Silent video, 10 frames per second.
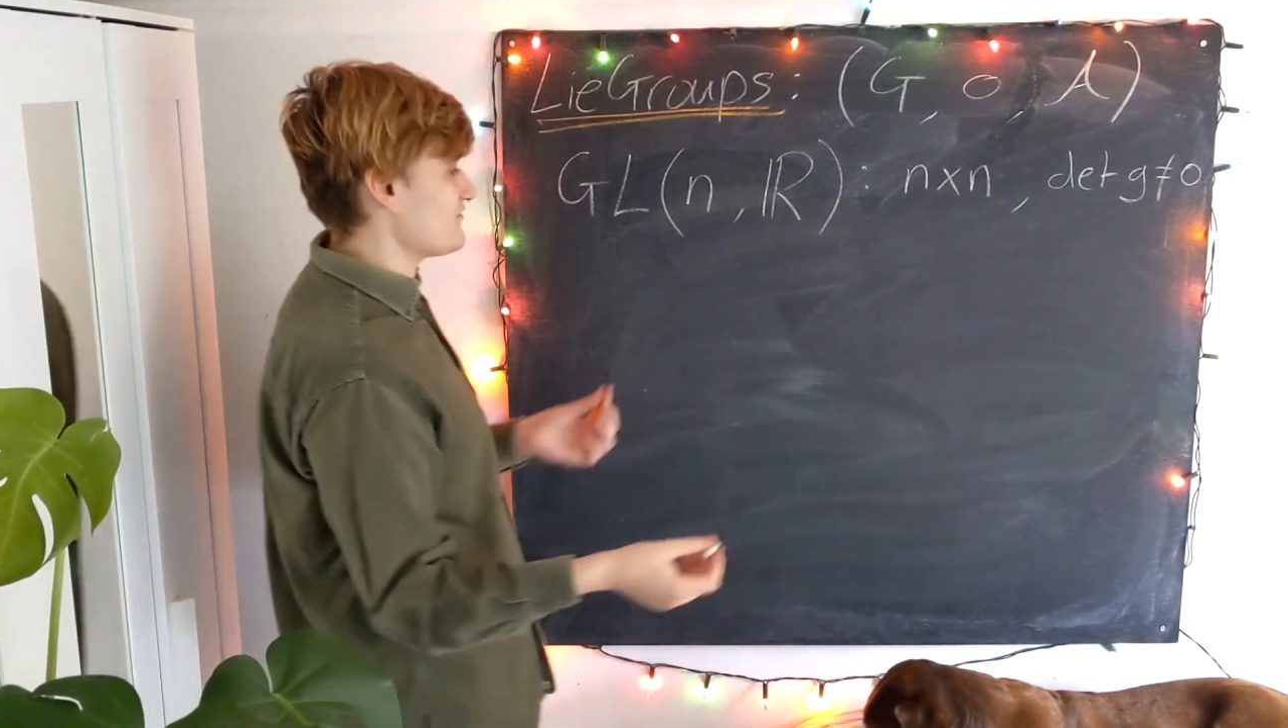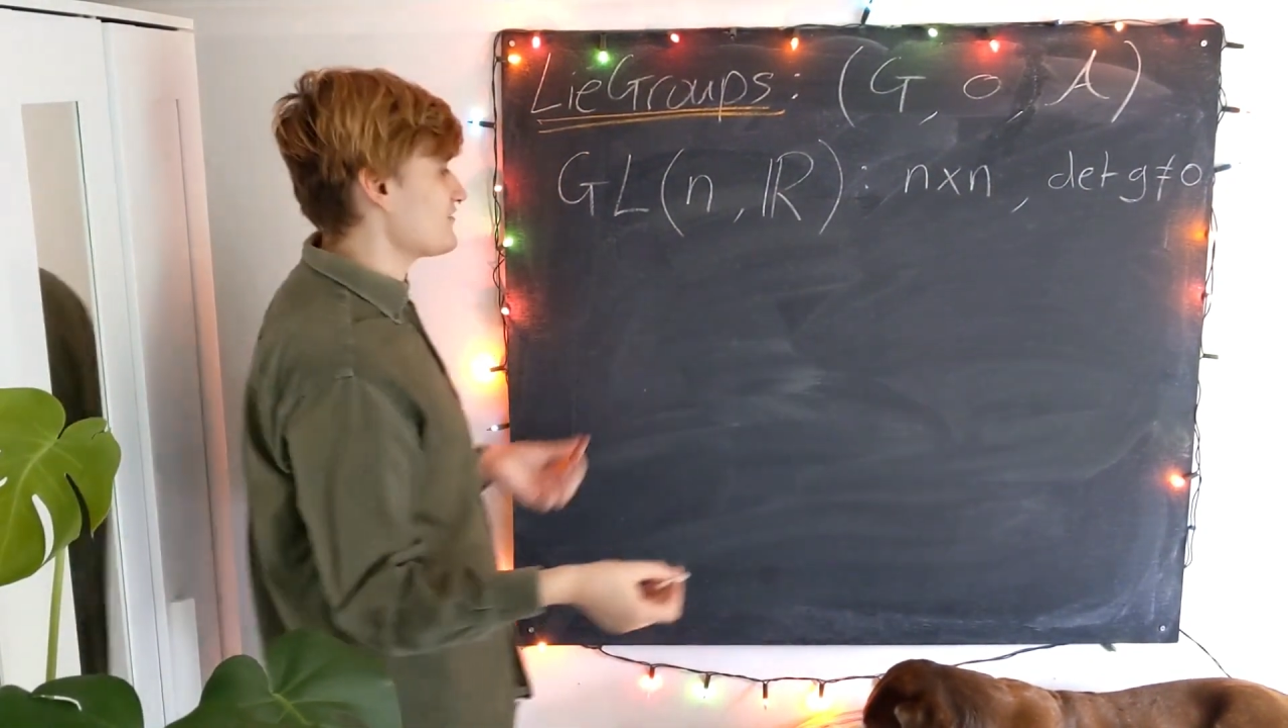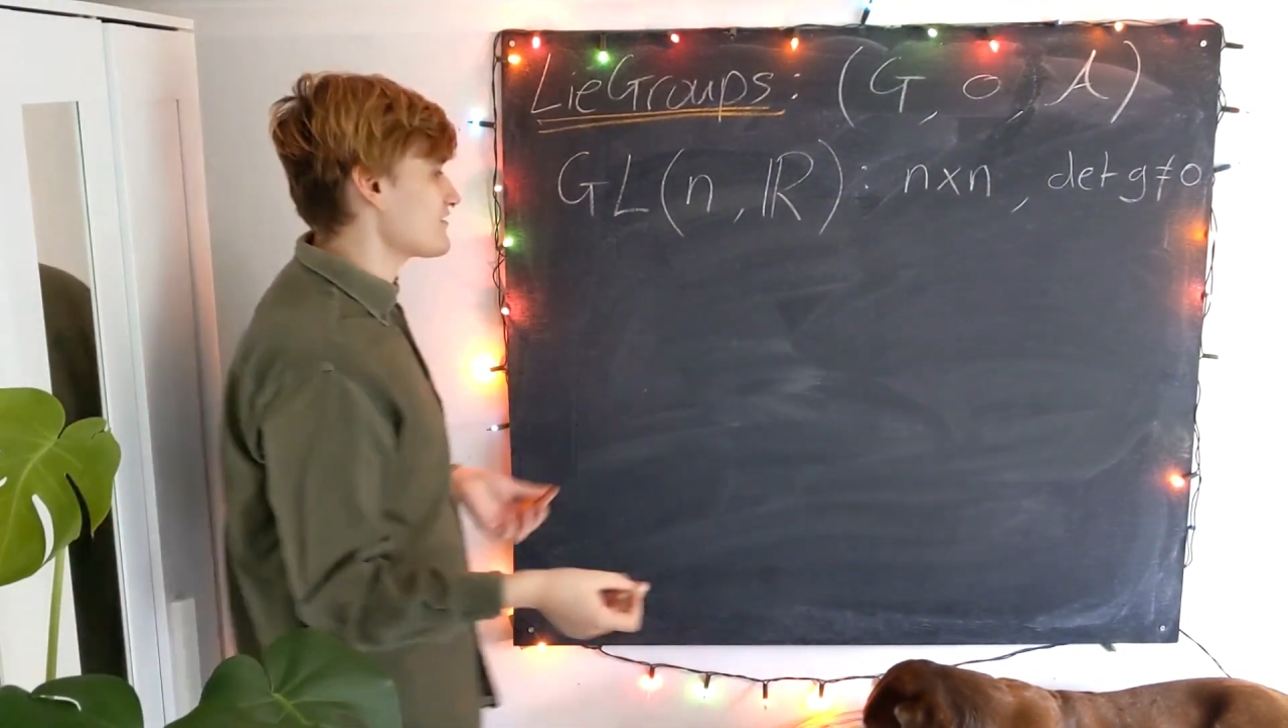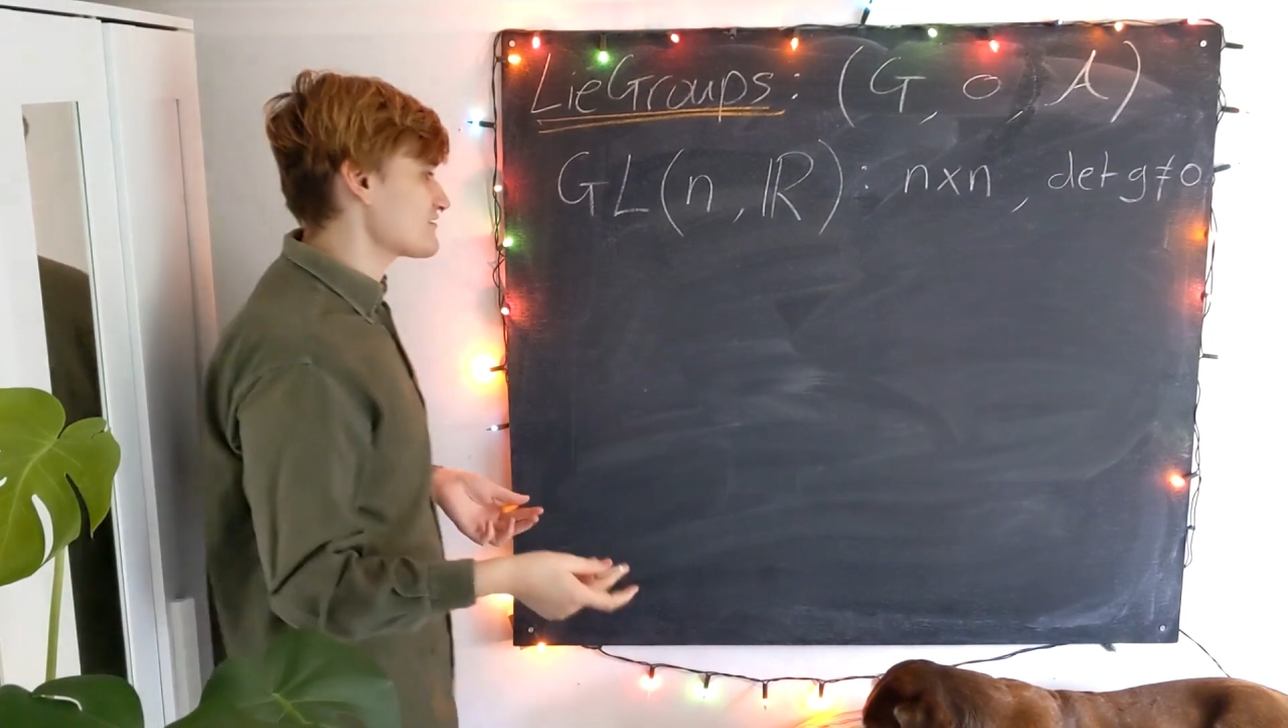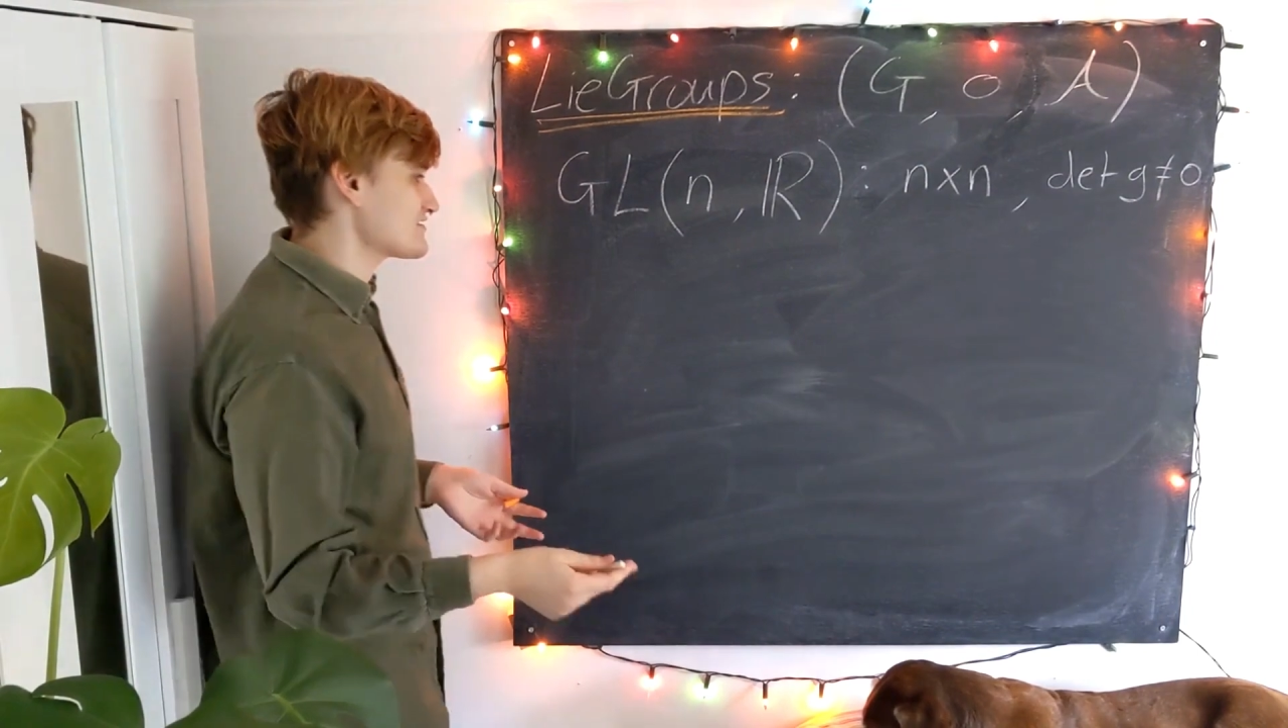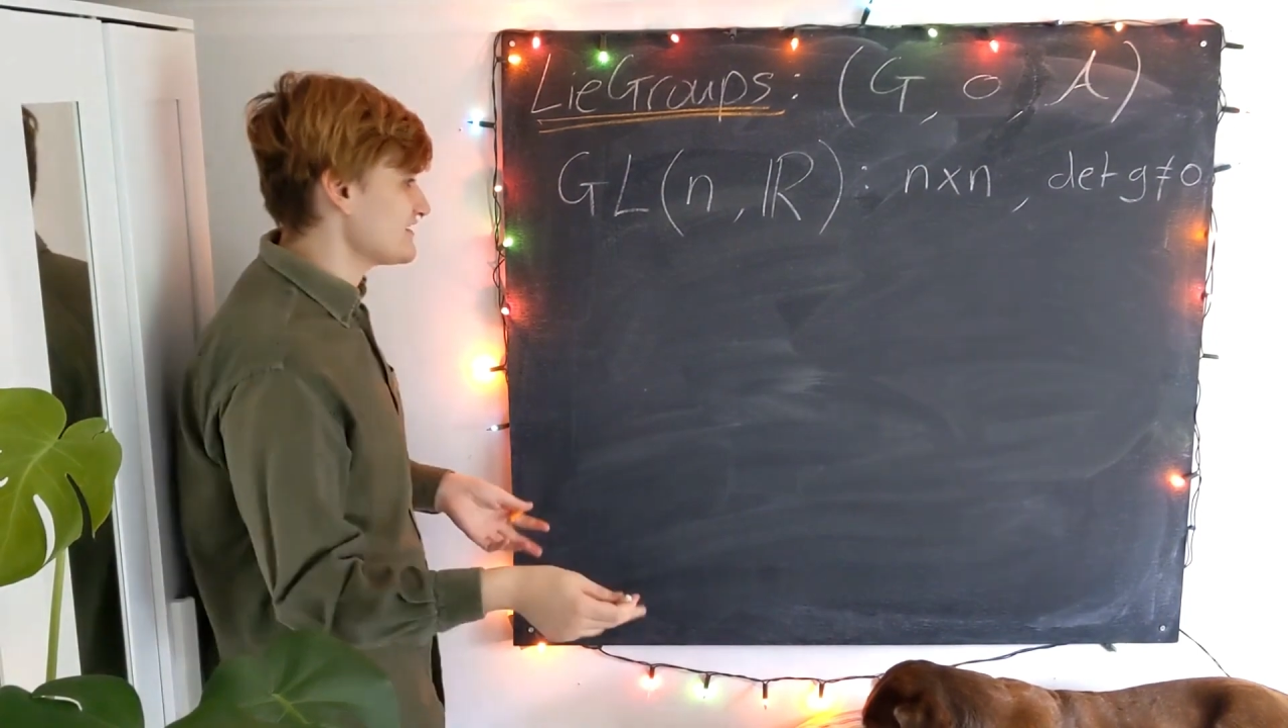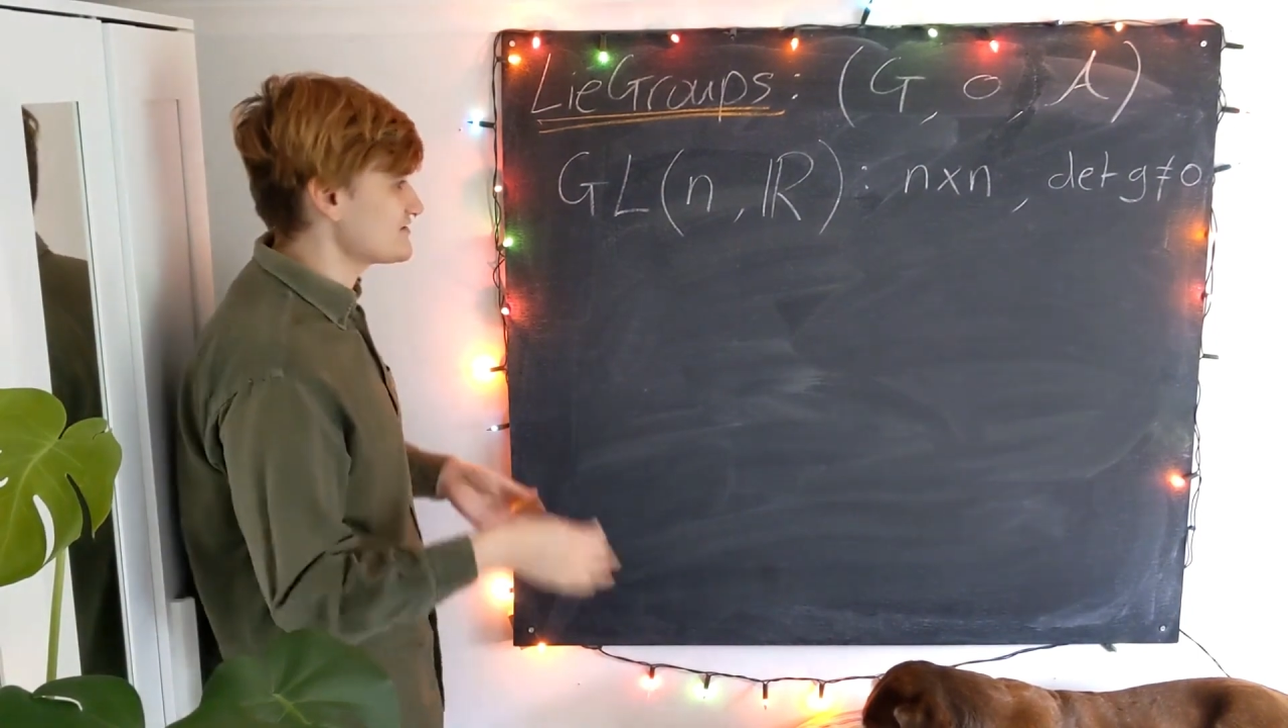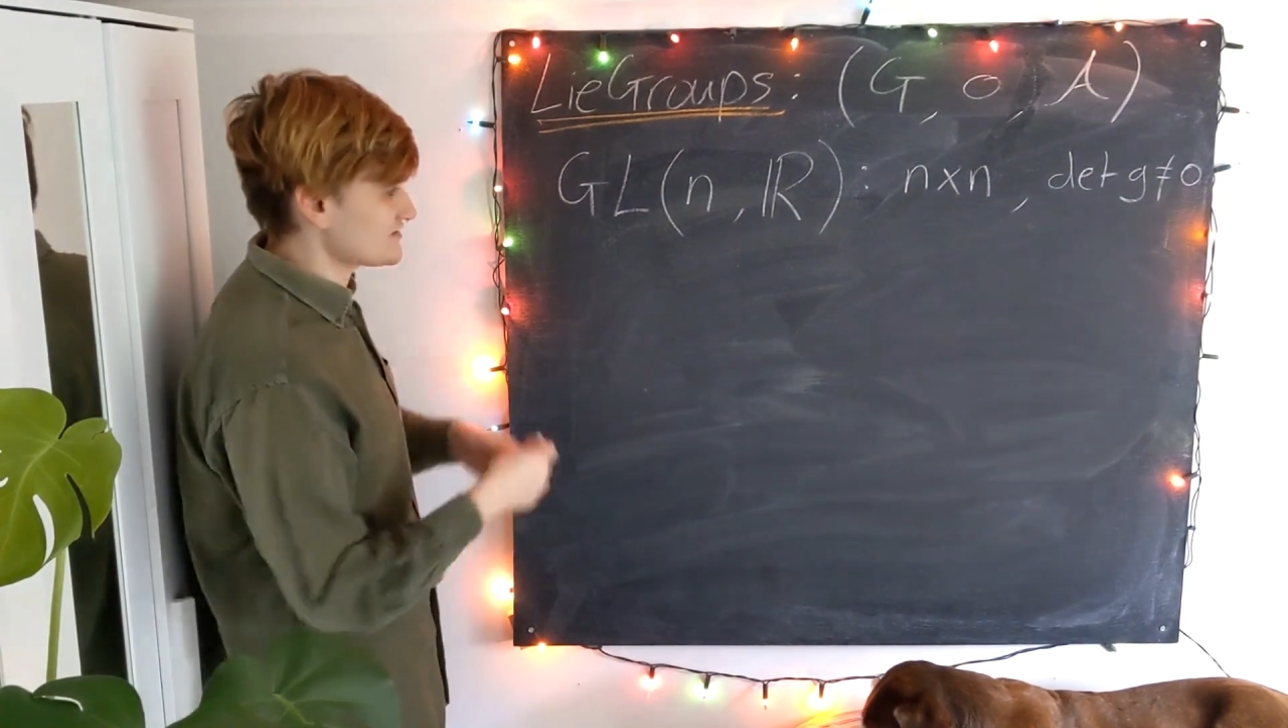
it rigorously,